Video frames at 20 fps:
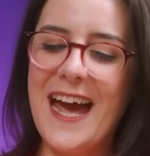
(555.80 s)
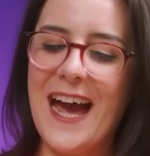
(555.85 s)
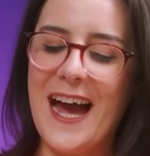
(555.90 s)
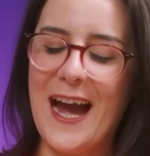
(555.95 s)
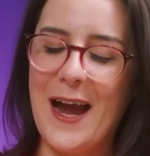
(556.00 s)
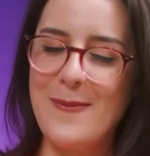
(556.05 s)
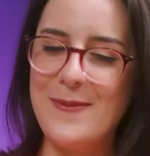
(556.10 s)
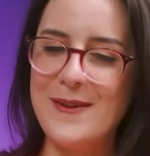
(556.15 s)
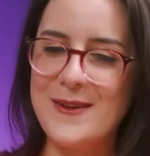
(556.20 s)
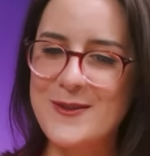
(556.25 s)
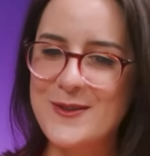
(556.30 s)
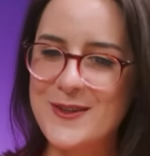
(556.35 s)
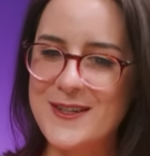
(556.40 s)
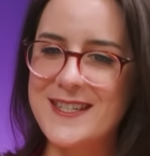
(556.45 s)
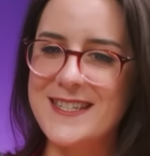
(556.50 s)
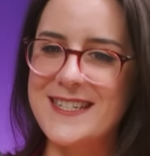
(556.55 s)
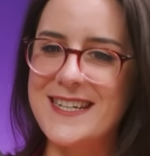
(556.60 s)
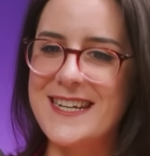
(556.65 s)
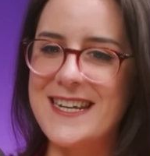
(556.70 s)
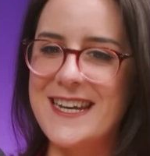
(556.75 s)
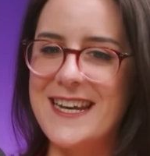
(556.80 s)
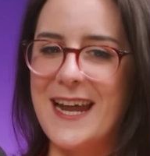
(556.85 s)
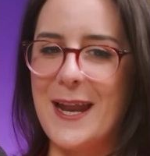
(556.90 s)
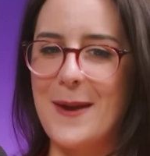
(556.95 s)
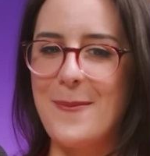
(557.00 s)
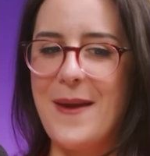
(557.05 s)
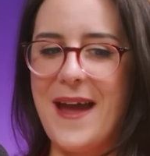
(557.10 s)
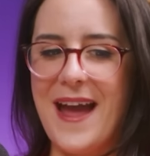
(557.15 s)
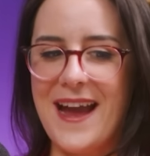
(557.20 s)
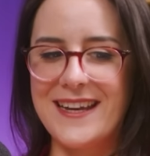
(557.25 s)
I'm interested in
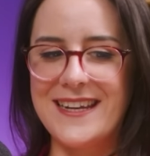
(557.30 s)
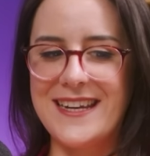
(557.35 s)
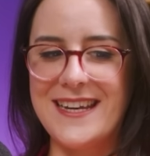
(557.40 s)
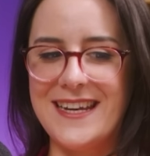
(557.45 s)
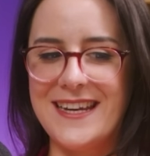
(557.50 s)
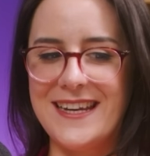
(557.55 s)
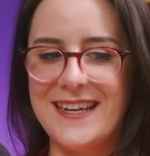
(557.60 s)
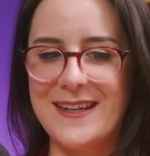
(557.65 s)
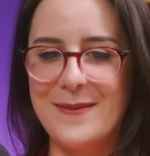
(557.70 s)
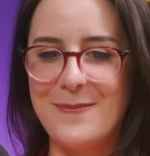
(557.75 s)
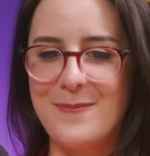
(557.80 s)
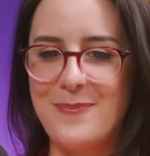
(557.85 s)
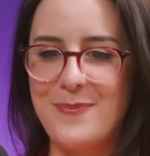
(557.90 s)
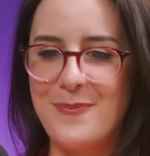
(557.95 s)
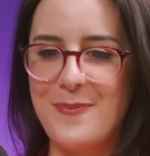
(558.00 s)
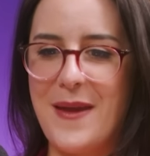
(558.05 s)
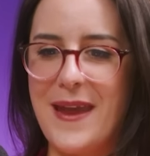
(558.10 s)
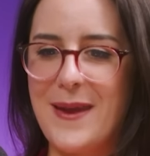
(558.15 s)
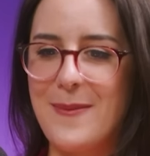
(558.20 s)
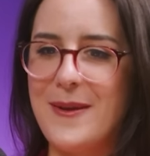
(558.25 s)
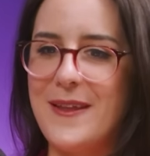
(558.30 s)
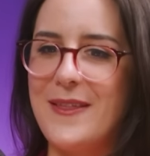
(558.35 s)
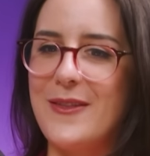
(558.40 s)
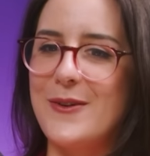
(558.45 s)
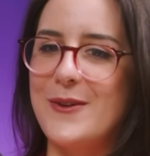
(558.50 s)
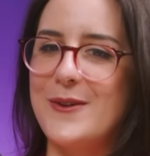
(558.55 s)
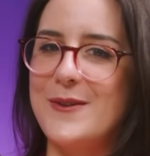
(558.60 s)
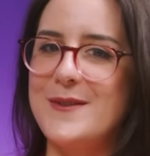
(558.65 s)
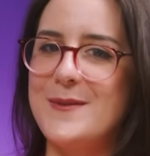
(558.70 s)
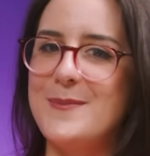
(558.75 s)
unpacking maybe
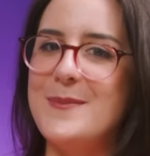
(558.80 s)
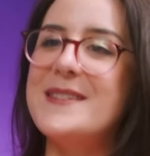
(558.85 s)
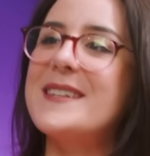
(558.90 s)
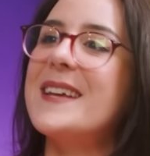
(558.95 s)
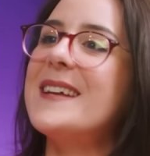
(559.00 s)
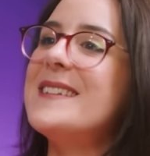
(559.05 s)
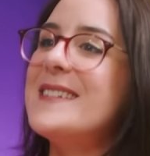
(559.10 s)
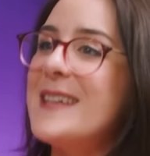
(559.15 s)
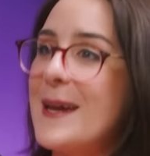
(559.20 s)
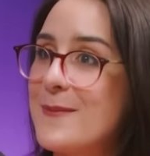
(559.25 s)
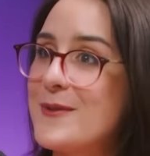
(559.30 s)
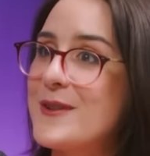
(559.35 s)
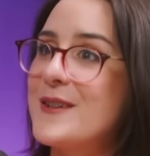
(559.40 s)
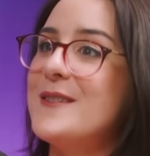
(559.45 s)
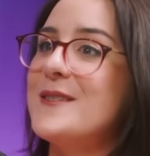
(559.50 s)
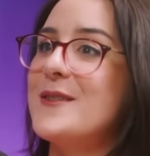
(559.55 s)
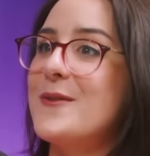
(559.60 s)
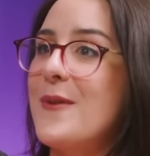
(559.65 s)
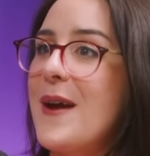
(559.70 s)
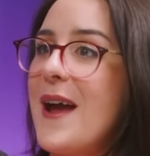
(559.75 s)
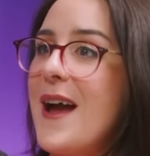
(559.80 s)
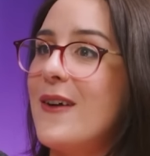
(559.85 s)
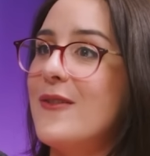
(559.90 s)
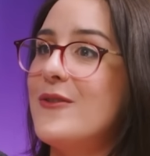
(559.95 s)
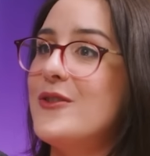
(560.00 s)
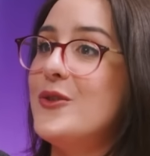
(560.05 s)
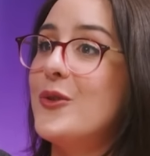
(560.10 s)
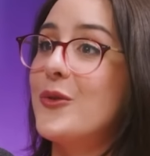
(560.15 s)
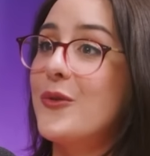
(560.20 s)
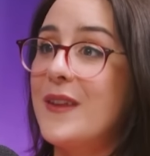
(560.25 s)
those misconceptions
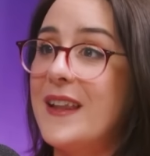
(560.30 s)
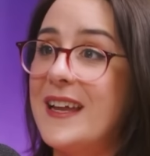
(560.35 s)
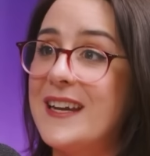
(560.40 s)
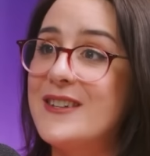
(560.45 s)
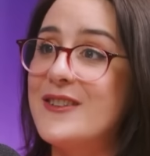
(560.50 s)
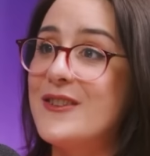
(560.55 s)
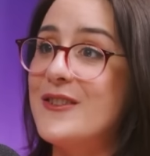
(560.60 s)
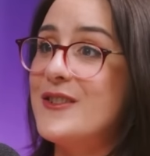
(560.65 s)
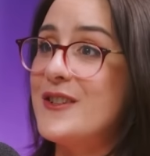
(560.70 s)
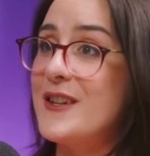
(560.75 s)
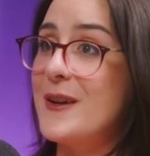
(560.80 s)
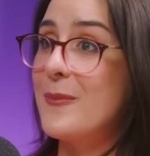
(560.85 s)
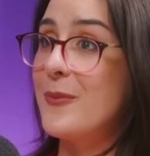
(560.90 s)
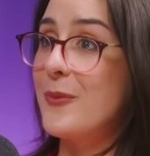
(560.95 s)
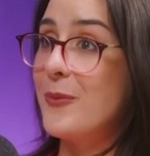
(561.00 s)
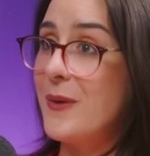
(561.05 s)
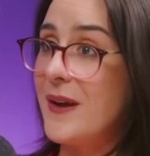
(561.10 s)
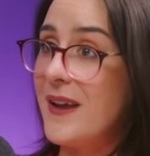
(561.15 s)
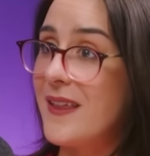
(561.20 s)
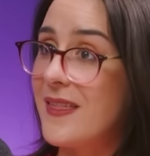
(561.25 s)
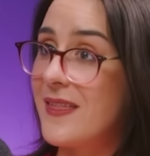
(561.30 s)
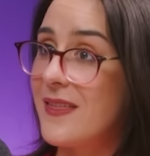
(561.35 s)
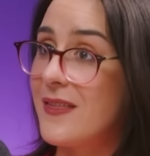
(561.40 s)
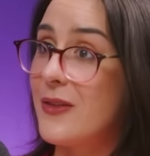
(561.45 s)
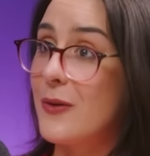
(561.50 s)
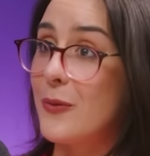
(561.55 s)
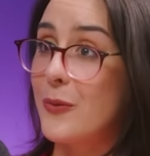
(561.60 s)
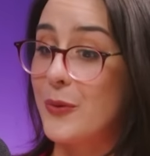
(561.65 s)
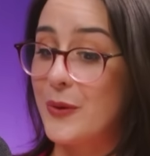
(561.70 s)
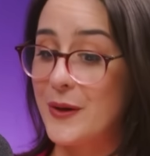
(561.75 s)
around your relationship with
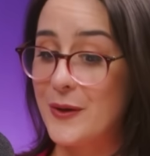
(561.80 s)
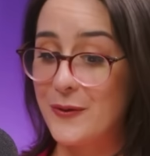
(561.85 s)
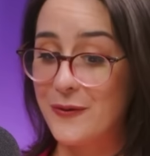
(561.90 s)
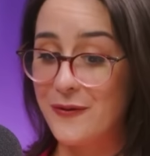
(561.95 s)
the royal